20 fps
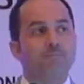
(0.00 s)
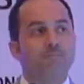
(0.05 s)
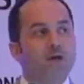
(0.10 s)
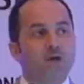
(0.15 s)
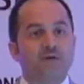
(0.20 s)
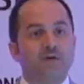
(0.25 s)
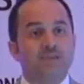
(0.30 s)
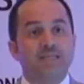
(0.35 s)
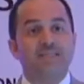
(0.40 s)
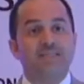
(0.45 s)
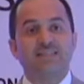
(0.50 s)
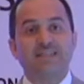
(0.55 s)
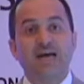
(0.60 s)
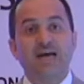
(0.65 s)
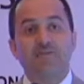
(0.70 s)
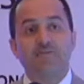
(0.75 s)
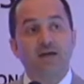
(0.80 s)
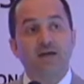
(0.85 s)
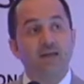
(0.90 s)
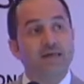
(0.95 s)
because he doesn't
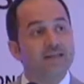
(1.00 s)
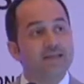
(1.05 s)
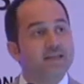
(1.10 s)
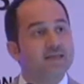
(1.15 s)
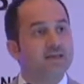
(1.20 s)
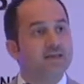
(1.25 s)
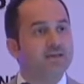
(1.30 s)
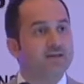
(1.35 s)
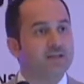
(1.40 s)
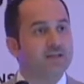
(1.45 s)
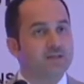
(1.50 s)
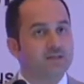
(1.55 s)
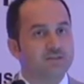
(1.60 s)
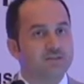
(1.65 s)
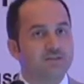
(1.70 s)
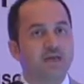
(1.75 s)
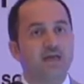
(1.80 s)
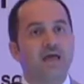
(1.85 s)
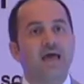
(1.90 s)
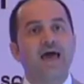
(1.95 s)
have the clinical
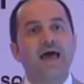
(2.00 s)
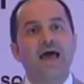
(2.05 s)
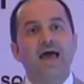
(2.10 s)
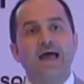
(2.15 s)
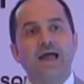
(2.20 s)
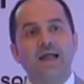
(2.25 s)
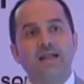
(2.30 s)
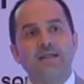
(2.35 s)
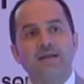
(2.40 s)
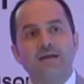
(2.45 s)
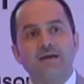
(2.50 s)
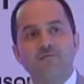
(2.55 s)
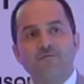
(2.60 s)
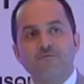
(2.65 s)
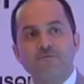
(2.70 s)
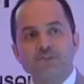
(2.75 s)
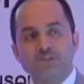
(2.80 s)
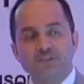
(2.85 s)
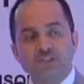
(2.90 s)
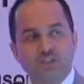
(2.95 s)
details. And
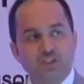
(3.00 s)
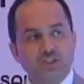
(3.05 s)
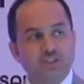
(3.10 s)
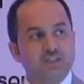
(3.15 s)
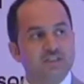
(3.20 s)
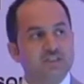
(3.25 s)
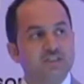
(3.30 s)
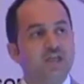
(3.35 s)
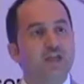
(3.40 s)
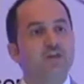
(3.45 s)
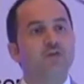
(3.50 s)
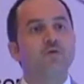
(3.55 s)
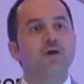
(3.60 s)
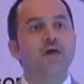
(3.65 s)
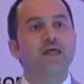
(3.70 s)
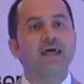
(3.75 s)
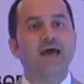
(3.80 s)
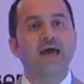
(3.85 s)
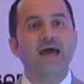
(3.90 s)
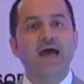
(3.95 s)
physicians need to
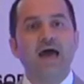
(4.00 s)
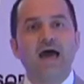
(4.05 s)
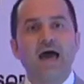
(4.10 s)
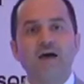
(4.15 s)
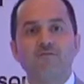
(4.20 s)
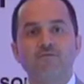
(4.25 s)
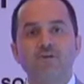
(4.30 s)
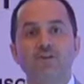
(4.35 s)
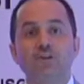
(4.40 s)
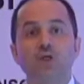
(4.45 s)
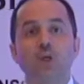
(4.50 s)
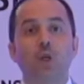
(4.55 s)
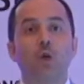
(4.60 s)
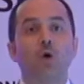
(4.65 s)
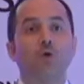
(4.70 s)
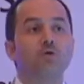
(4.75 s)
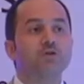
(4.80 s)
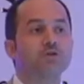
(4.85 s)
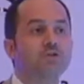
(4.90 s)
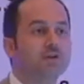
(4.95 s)
kind of have this
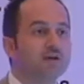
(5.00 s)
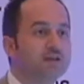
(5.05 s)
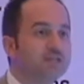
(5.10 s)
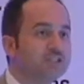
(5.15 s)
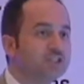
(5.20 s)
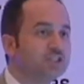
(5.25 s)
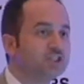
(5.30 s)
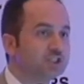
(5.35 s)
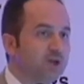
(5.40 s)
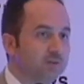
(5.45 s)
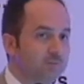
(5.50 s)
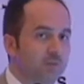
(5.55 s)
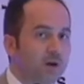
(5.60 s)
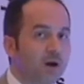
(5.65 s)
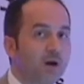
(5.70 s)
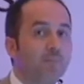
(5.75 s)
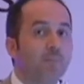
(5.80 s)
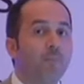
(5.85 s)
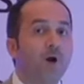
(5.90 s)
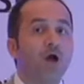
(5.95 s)
close relationship
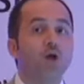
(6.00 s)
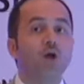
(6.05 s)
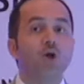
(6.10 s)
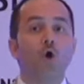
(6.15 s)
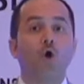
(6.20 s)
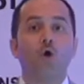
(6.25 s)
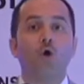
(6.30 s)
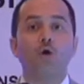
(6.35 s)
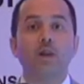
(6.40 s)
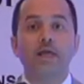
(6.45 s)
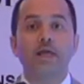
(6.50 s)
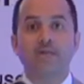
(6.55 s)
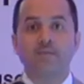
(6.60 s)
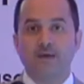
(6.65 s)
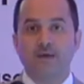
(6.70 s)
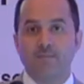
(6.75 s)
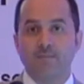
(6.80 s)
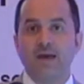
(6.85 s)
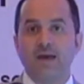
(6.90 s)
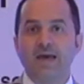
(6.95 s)
by calling
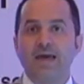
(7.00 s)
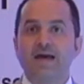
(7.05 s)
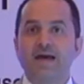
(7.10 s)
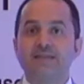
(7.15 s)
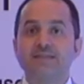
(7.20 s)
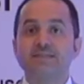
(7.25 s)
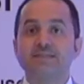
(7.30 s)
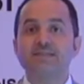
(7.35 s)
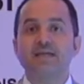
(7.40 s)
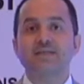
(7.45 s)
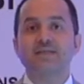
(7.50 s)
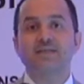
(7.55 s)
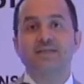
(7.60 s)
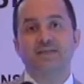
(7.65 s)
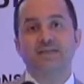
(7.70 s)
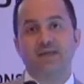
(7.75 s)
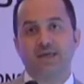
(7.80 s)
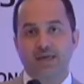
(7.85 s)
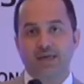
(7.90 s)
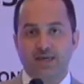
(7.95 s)
them and discussing
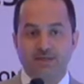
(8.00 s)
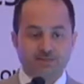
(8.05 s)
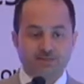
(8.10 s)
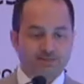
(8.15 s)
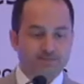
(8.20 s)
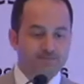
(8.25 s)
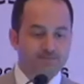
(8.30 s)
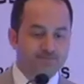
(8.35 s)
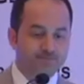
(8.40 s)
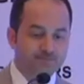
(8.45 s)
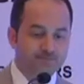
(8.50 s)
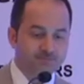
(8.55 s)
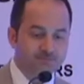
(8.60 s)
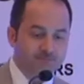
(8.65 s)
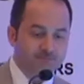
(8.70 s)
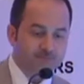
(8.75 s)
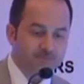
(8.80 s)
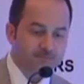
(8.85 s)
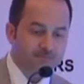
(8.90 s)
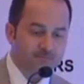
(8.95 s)
the case.
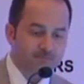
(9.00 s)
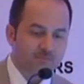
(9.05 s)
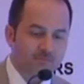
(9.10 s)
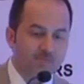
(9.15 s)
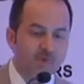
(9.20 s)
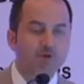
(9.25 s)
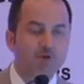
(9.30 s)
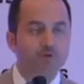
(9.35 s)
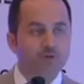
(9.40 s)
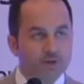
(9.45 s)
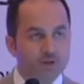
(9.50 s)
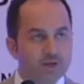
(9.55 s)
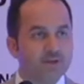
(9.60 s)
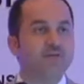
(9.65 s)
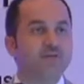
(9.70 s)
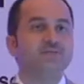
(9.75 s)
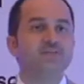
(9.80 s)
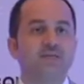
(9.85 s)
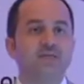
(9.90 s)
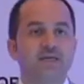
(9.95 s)

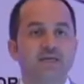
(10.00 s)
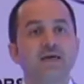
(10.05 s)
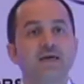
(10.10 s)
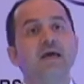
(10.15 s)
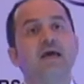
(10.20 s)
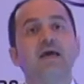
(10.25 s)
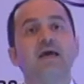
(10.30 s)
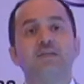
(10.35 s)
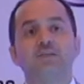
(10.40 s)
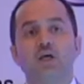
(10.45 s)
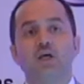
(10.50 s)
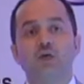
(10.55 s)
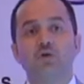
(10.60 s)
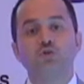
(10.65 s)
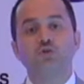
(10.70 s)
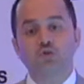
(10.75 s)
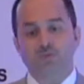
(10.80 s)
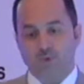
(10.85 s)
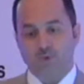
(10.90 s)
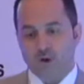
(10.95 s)
Redundancy is a
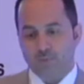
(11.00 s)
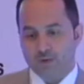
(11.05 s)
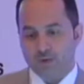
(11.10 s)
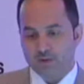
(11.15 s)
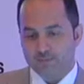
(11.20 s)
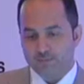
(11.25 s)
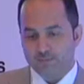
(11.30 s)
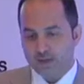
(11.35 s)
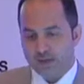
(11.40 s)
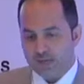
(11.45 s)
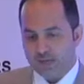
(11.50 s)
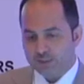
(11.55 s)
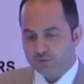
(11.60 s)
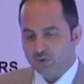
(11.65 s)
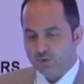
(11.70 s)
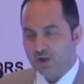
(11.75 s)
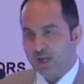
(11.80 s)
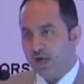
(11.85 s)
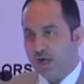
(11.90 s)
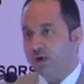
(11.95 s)
huge problem as
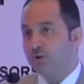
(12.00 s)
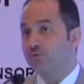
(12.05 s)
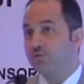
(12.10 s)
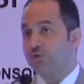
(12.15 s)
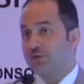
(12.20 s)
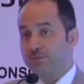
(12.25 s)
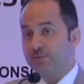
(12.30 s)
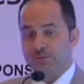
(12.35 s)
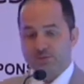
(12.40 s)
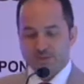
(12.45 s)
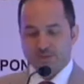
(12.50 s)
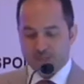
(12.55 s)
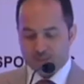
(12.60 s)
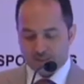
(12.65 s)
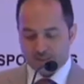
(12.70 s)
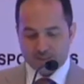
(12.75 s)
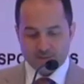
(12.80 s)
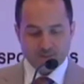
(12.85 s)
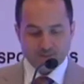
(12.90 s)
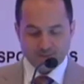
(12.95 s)
well, account for 10%
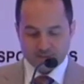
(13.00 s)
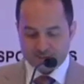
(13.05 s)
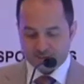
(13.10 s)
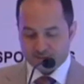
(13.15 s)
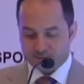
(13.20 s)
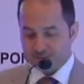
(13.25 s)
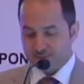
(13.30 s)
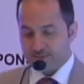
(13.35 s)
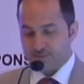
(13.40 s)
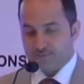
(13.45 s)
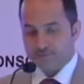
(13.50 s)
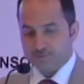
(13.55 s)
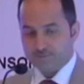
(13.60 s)
in the studies.